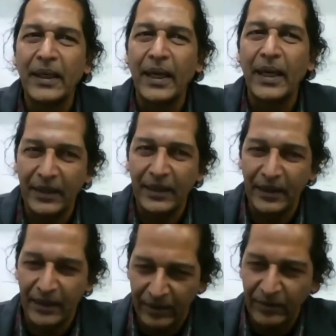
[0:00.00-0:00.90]

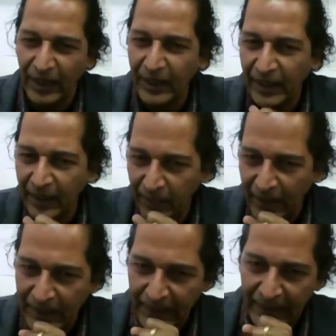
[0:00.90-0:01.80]
And I think my
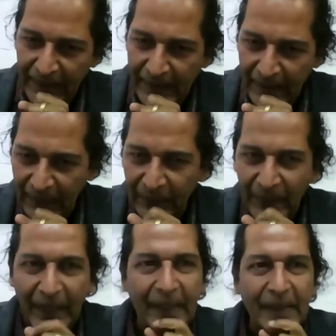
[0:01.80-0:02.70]
journey is around
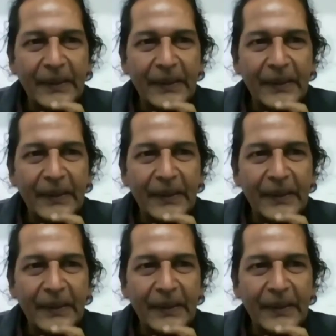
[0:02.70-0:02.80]
that.